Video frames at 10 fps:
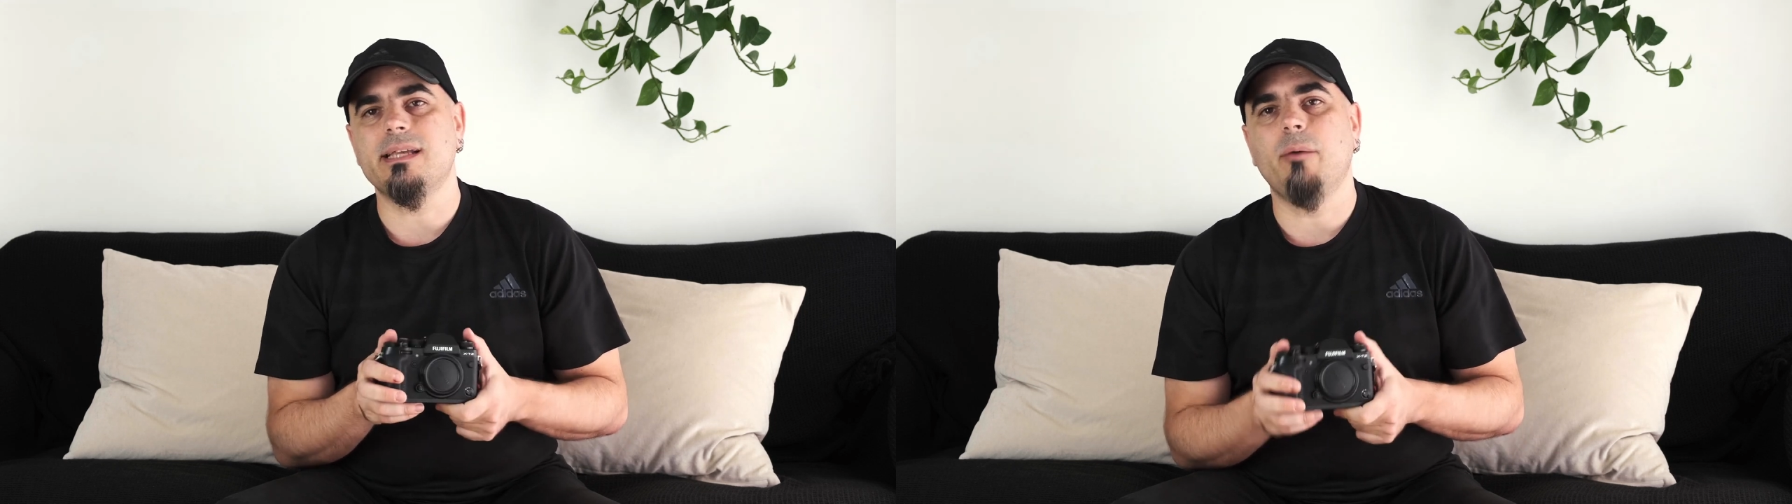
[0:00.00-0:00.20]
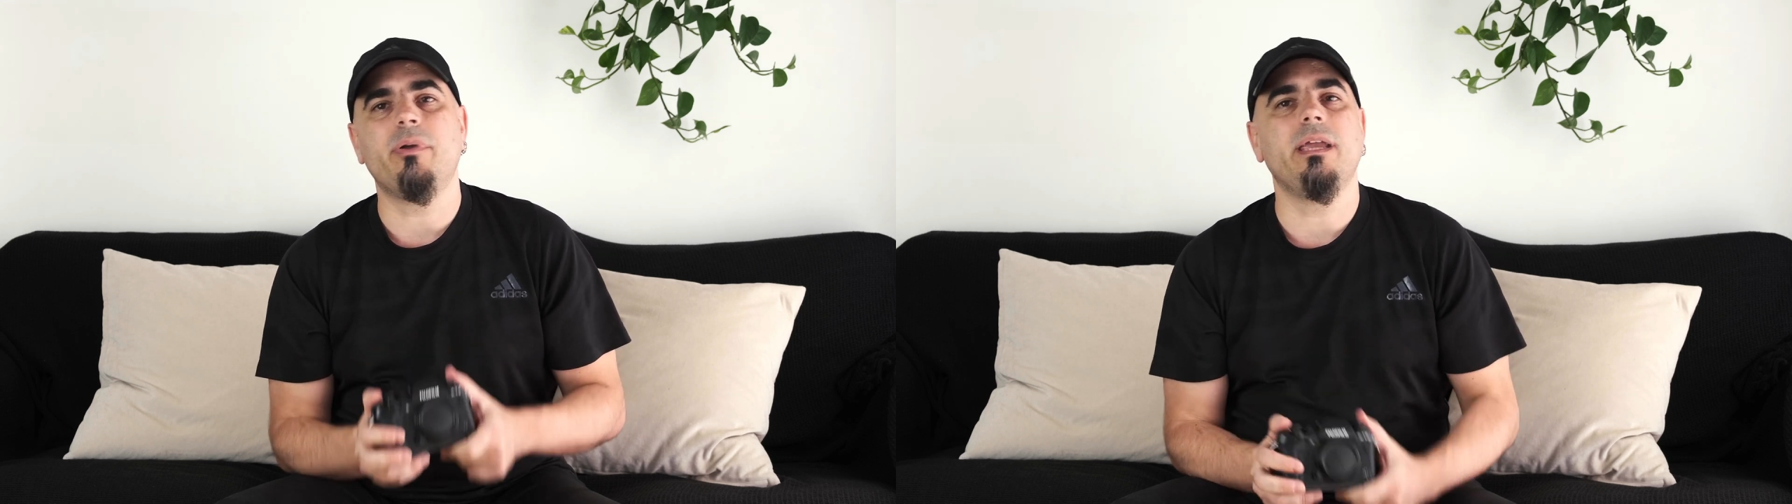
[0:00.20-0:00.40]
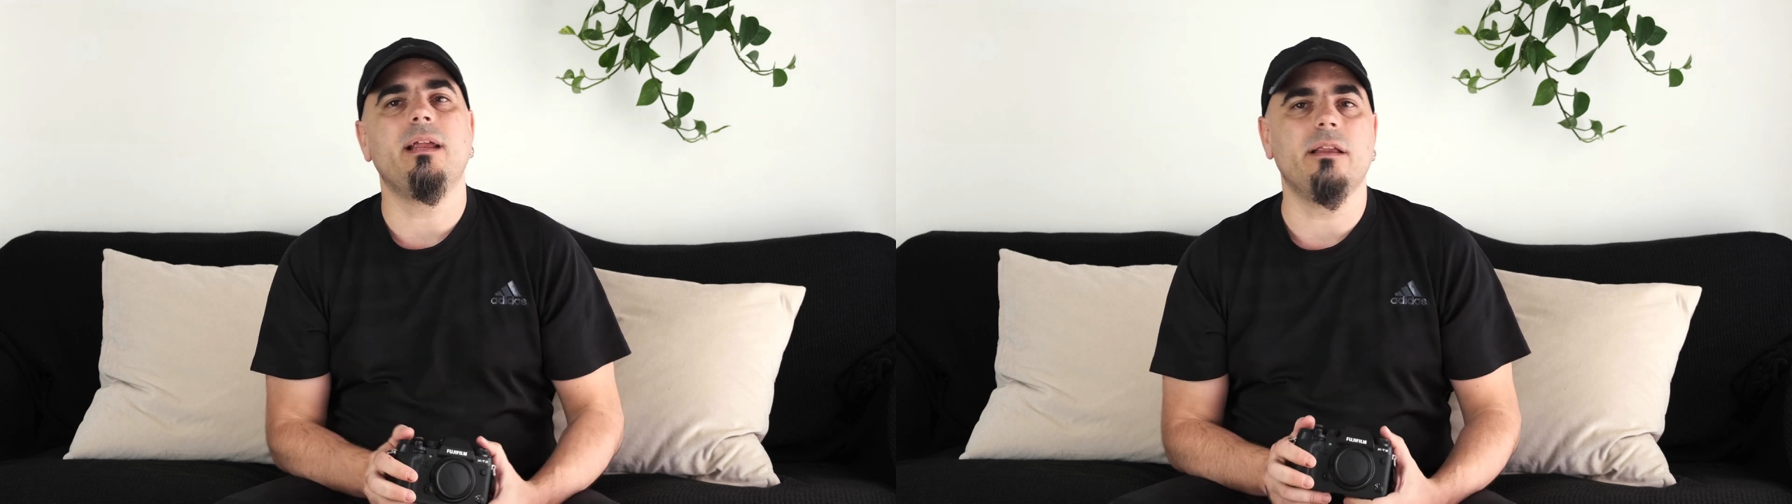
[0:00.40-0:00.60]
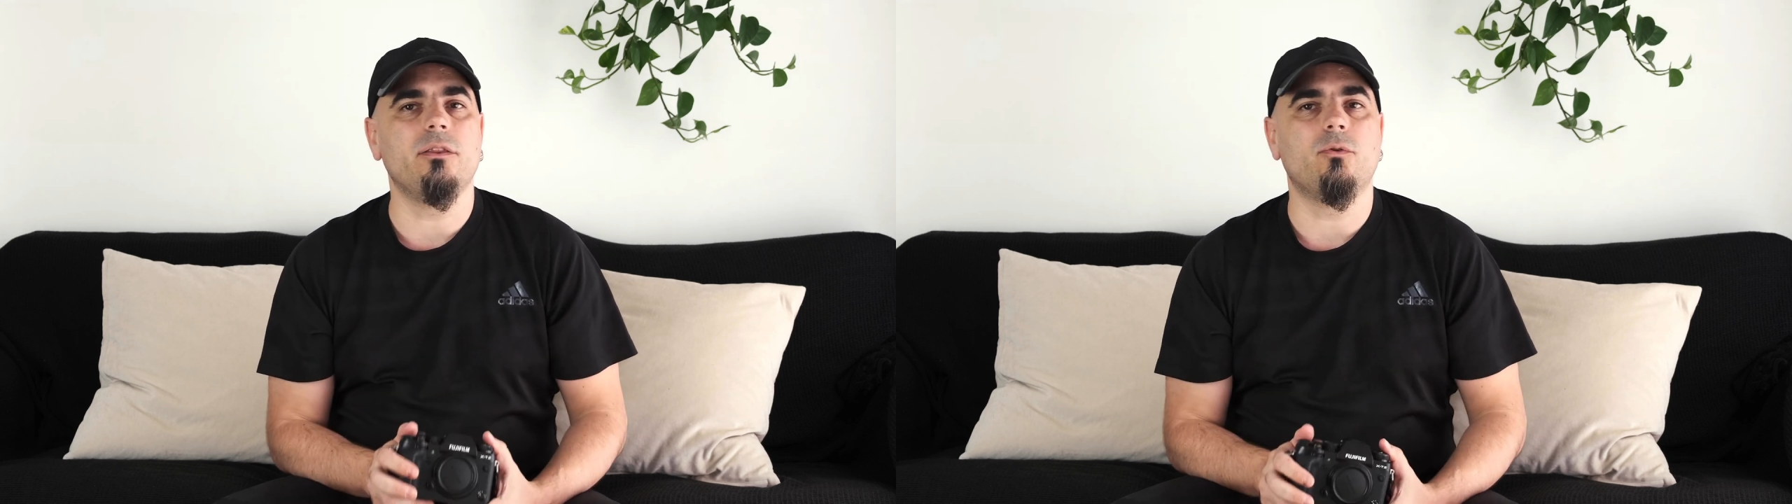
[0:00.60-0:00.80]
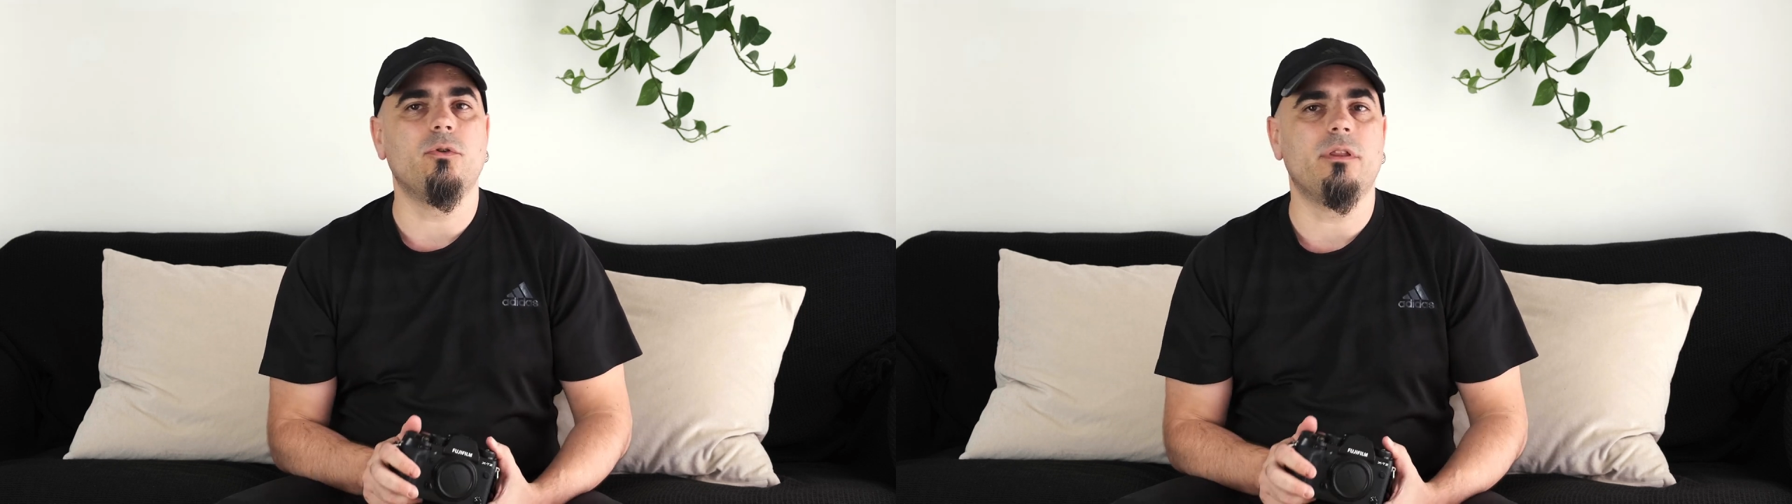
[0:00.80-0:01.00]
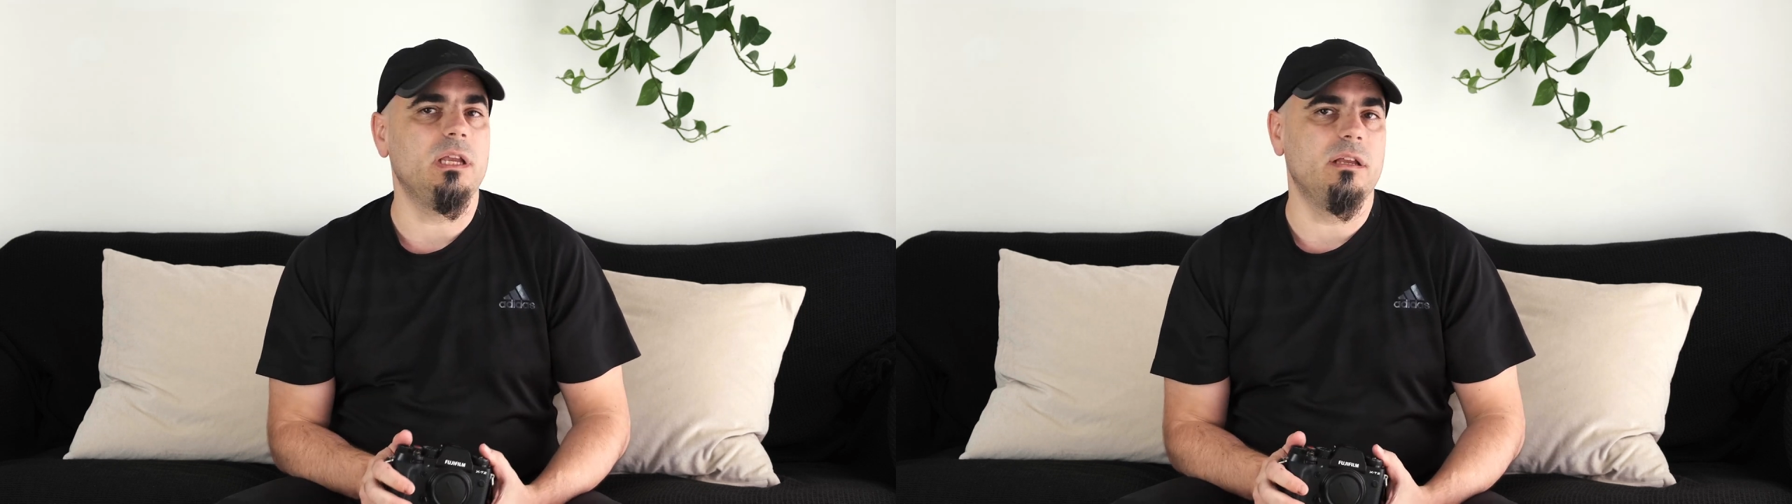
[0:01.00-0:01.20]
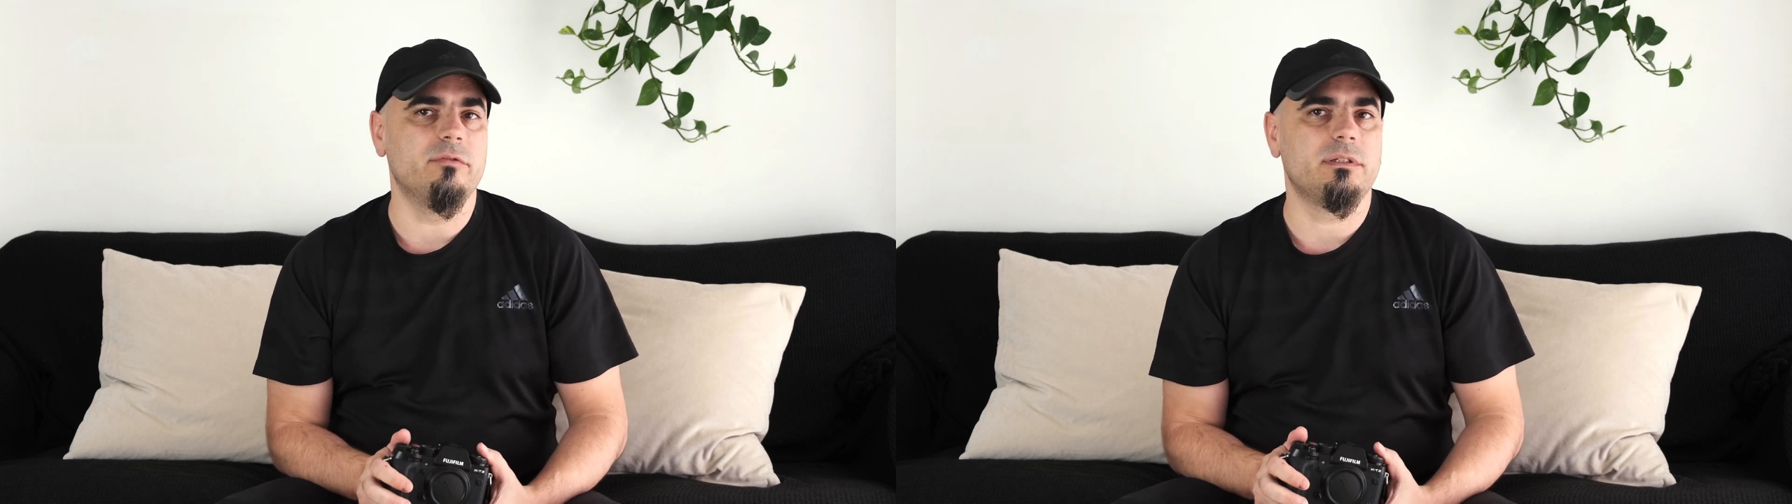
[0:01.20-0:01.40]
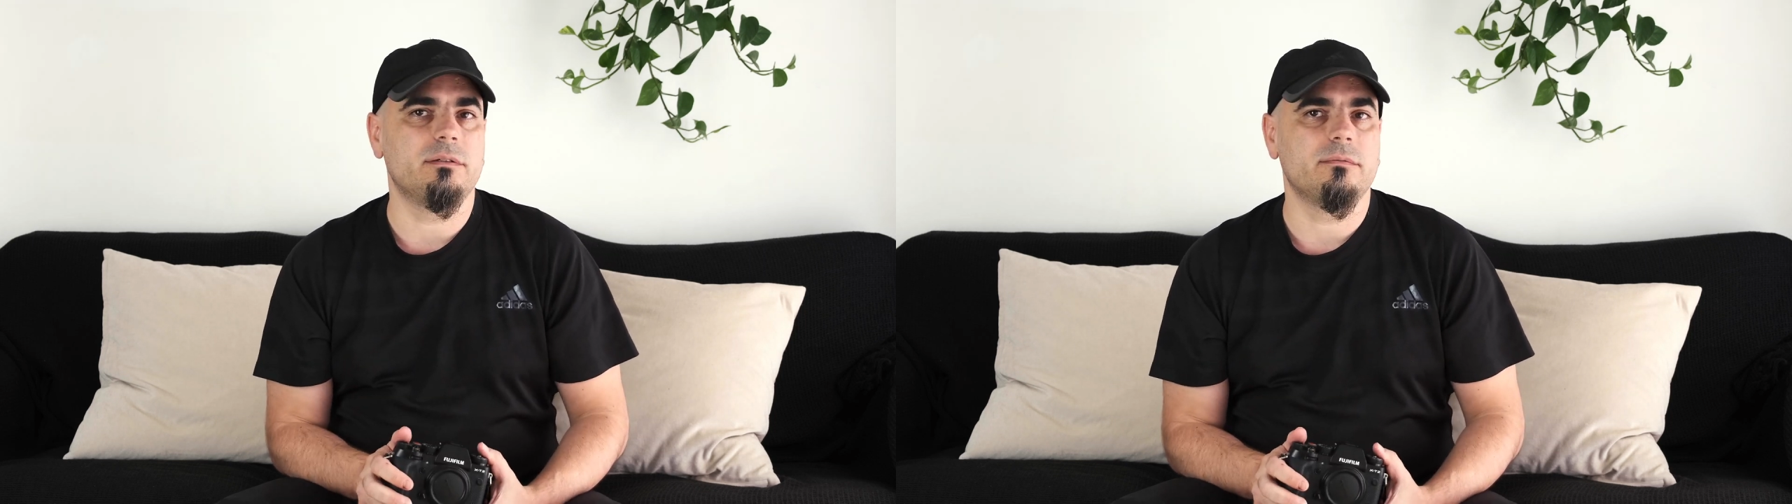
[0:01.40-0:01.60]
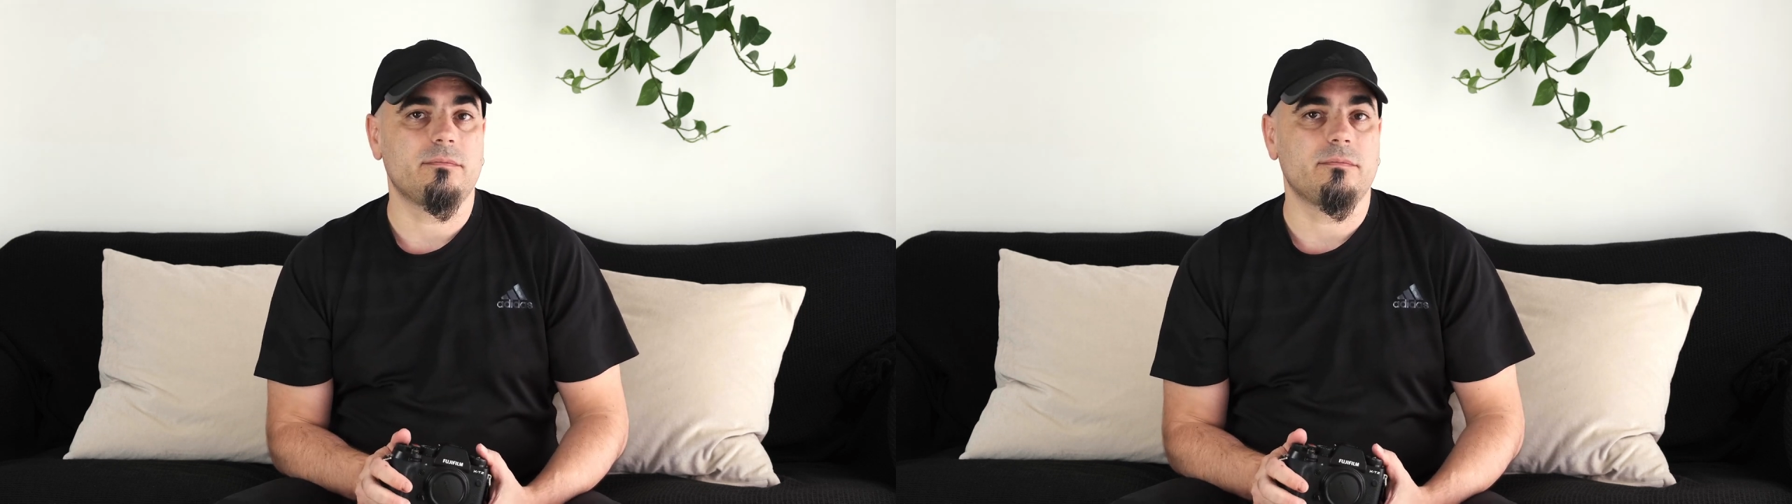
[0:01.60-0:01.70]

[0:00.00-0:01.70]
appealing to thieves,